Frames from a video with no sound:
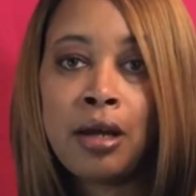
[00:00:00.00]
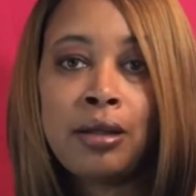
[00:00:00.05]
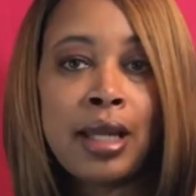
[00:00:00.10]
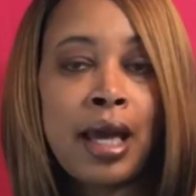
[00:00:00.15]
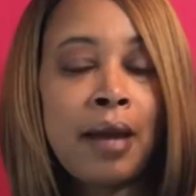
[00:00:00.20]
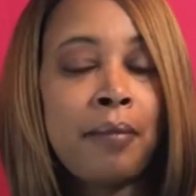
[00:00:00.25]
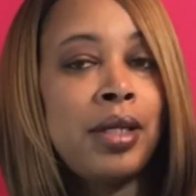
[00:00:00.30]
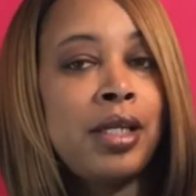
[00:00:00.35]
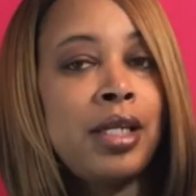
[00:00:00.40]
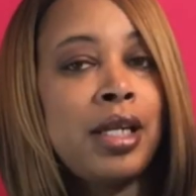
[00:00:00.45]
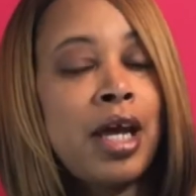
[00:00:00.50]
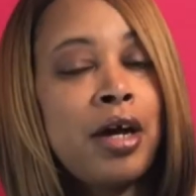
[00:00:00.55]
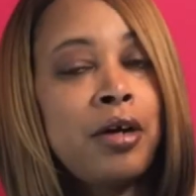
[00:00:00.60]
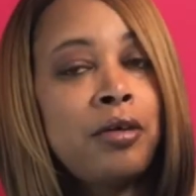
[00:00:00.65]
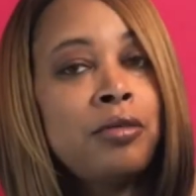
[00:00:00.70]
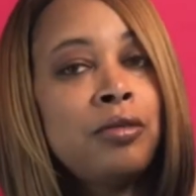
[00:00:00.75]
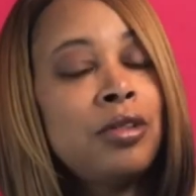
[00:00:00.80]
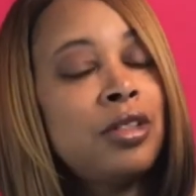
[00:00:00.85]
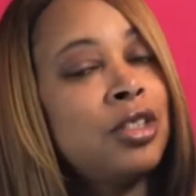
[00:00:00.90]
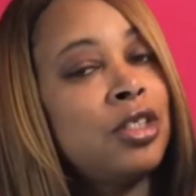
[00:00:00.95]
Let me
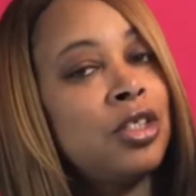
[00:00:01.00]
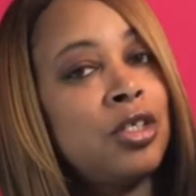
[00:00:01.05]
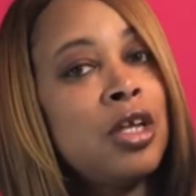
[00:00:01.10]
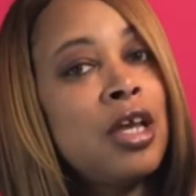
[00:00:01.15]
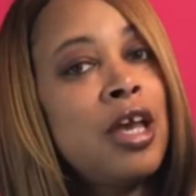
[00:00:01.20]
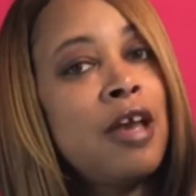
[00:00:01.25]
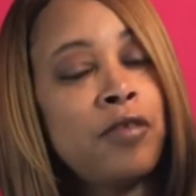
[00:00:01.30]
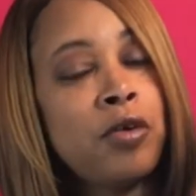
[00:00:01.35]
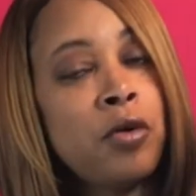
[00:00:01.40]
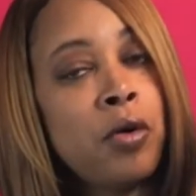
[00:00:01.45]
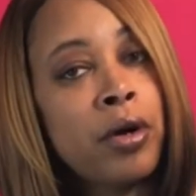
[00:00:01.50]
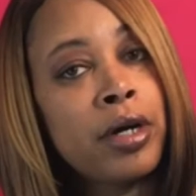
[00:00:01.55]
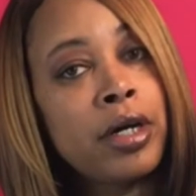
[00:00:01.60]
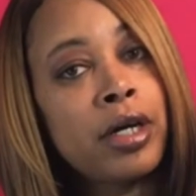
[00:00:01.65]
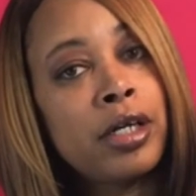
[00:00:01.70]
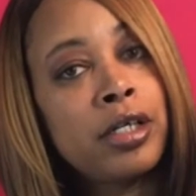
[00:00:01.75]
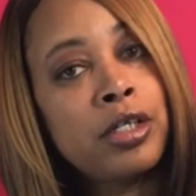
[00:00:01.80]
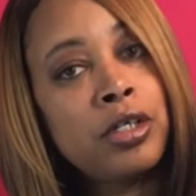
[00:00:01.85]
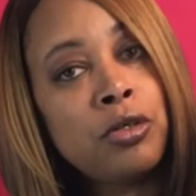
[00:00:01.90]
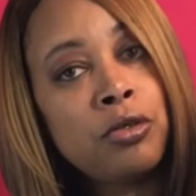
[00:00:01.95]
know if you are
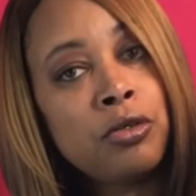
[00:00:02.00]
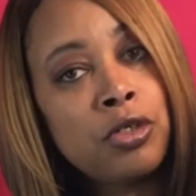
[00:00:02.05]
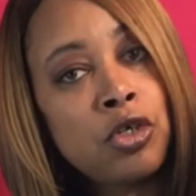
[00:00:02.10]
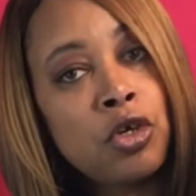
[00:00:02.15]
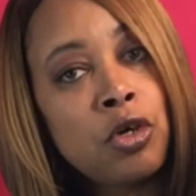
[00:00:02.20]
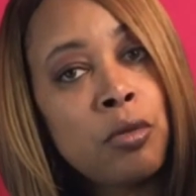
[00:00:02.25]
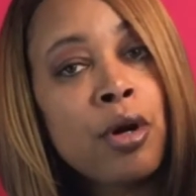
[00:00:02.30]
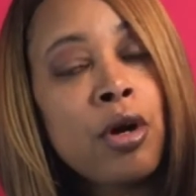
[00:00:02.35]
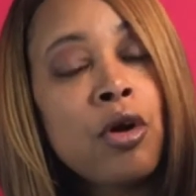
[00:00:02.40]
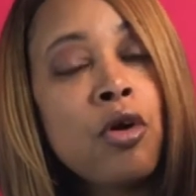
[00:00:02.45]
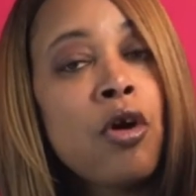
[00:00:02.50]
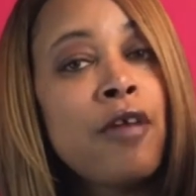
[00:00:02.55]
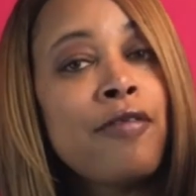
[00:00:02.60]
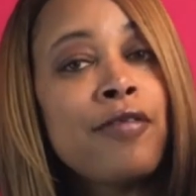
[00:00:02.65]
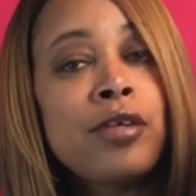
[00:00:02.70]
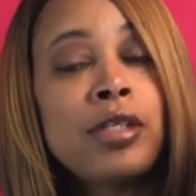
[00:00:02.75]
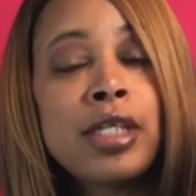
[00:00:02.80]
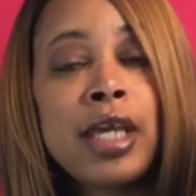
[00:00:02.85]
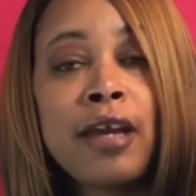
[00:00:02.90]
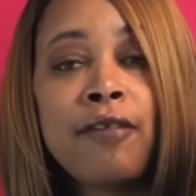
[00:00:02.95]
a YouTuber or if
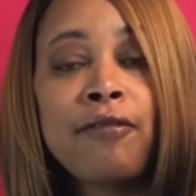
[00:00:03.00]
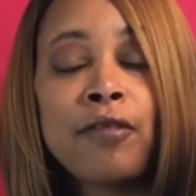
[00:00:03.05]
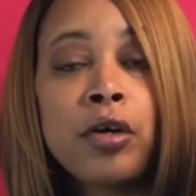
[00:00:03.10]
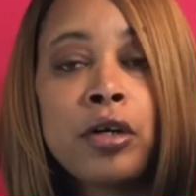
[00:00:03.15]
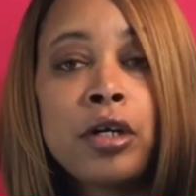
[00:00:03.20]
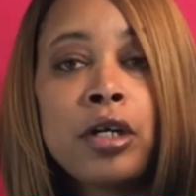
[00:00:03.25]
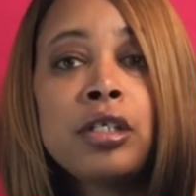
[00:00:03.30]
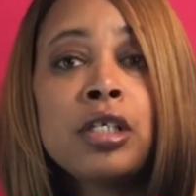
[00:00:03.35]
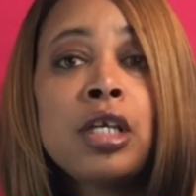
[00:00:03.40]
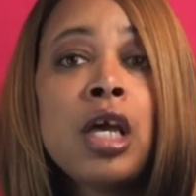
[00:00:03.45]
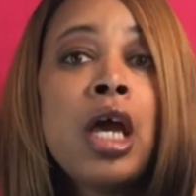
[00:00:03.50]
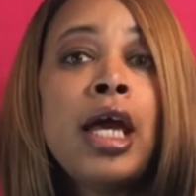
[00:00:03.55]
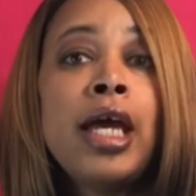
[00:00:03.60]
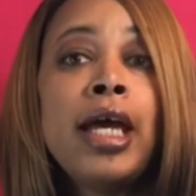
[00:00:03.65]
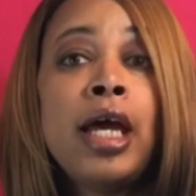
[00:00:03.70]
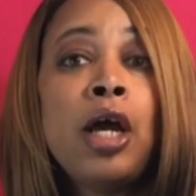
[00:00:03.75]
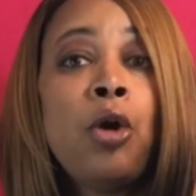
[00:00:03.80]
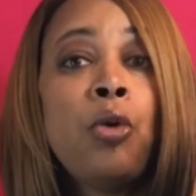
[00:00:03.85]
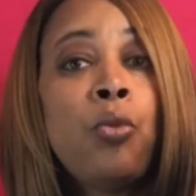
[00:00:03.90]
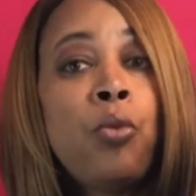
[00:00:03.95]
you take photos,
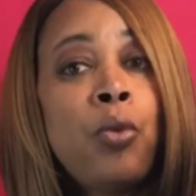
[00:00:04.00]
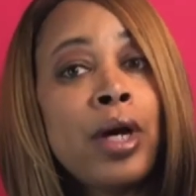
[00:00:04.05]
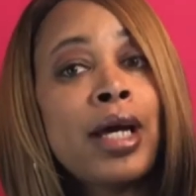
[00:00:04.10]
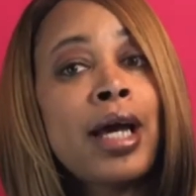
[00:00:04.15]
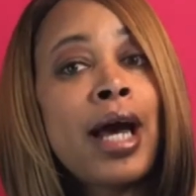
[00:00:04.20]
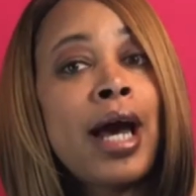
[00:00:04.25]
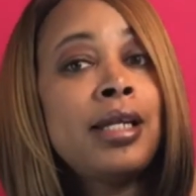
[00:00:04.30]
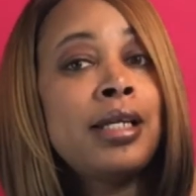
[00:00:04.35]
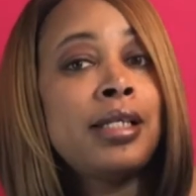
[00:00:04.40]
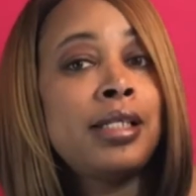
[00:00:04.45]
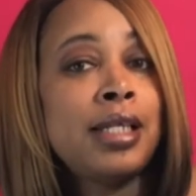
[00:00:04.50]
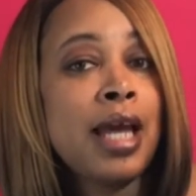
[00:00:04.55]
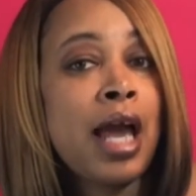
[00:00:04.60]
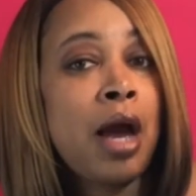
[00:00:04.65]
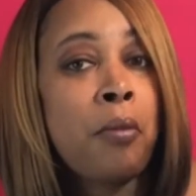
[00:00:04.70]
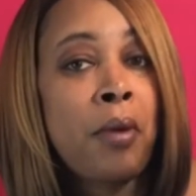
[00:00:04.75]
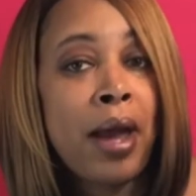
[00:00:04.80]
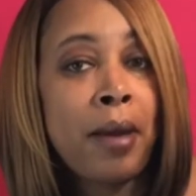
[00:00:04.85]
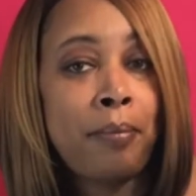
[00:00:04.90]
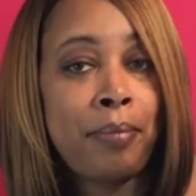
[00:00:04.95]
what kind of
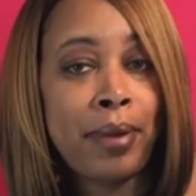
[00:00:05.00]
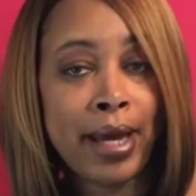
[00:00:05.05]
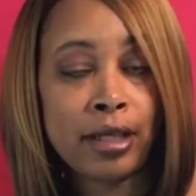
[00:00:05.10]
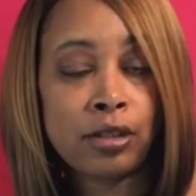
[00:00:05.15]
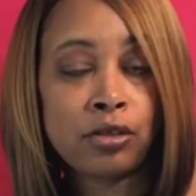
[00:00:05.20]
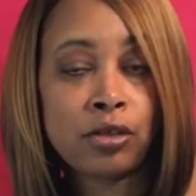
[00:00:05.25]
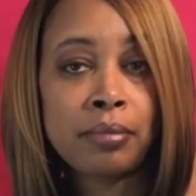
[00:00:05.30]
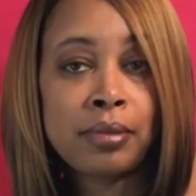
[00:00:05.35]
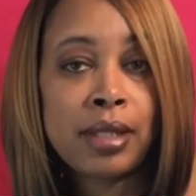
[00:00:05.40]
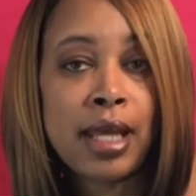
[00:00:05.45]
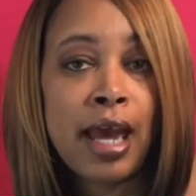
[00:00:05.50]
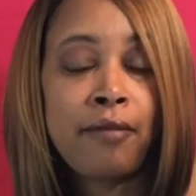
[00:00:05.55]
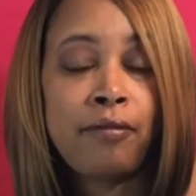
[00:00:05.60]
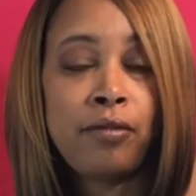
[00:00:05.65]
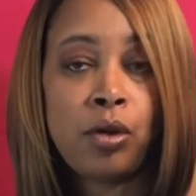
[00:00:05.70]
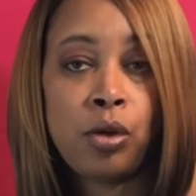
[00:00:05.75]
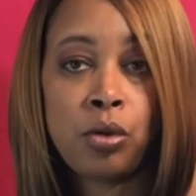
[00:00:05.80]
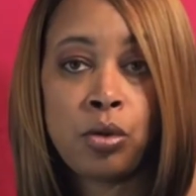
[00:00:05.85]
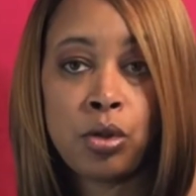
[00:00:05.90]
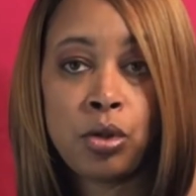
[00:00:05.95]
DIY backdrops have
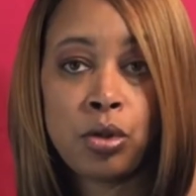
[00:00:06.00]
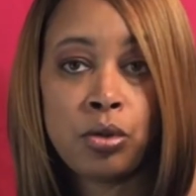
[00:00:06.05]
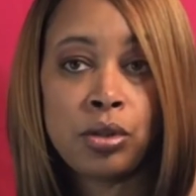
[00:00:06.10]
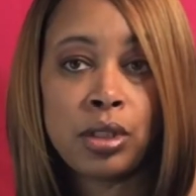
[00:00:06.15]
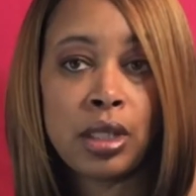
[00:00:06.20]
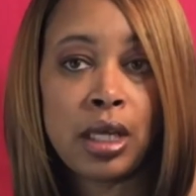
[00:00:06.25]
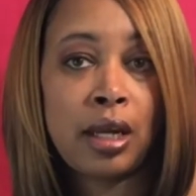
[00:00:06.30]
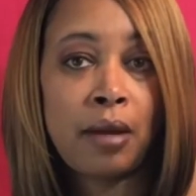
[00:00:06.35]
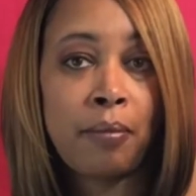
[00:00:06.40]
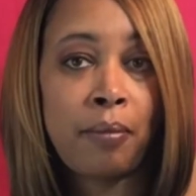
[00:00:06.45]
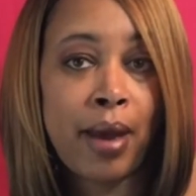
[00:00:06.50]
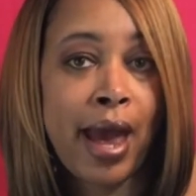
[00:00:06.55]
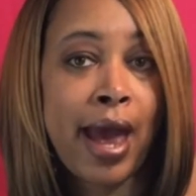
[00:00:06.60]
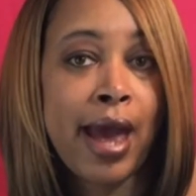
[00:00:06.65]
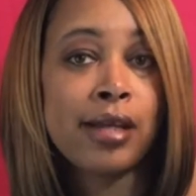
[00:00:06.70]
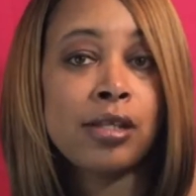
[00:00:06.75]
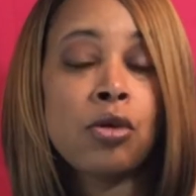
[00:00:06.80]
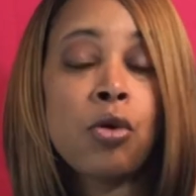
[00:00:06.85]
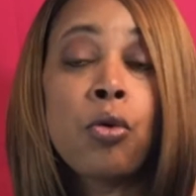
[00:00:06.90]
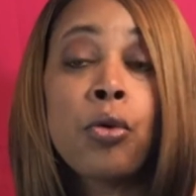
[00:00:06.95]
you used in the
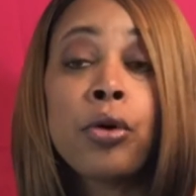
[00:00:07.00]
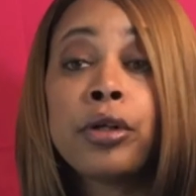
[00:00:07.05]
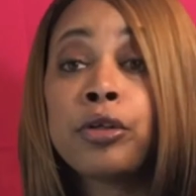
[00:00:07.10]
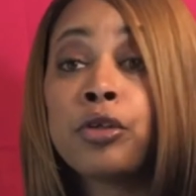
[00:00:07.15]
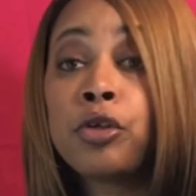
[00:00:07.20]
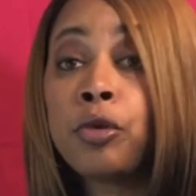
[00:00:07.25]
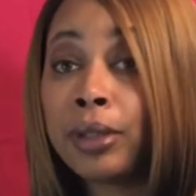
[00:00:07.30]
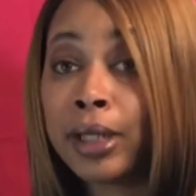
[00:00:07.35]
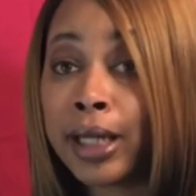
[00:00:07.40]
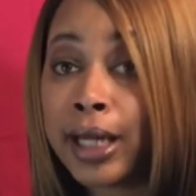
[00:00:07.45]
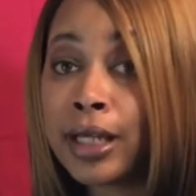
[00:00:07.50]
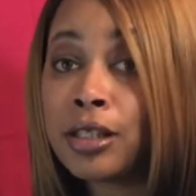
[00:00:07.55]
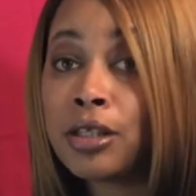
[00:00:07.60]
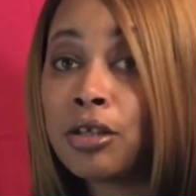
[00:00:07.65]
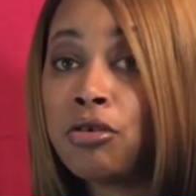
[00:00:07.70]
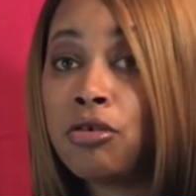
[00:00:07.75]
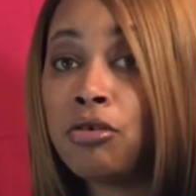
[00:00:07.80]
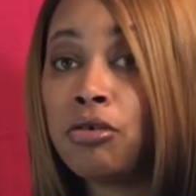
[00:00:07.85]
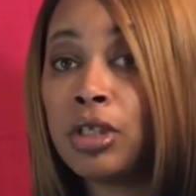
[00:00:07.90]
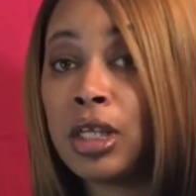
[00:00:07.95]
past or you plan to
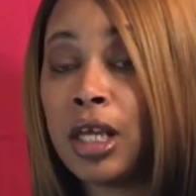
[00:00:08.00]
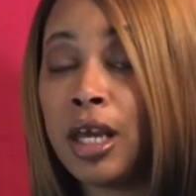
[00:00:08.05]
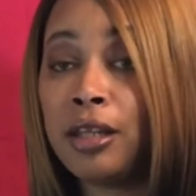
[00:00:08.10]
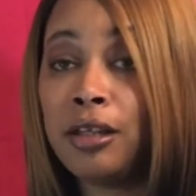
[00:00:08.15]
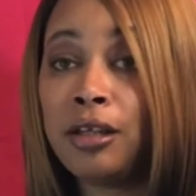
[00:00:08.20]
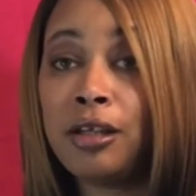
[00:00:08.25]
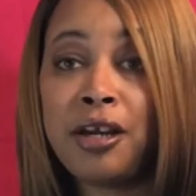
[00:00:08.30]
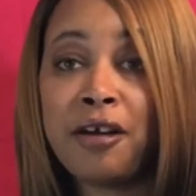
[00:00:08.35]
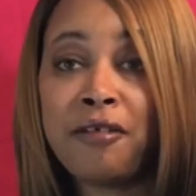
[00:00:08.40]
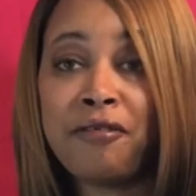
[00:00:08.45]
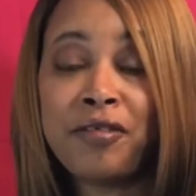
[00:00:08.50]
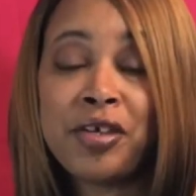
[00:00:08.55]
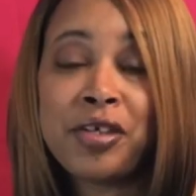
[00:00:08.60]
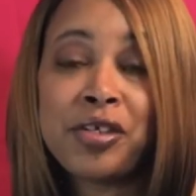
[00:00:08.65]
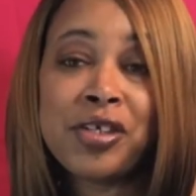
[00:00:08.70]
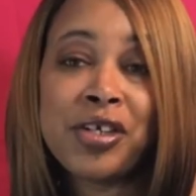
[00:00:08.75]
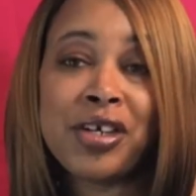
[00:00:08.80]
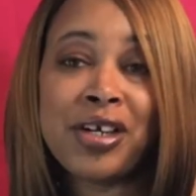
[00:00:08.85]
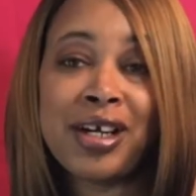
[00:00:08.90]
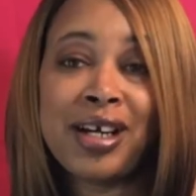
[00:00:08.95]
use in the near
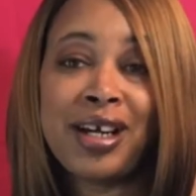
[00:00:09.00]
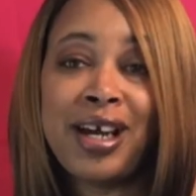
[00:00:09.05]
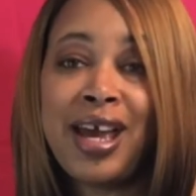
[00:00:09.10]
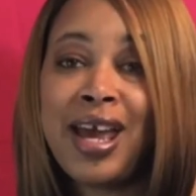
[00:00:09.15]
future?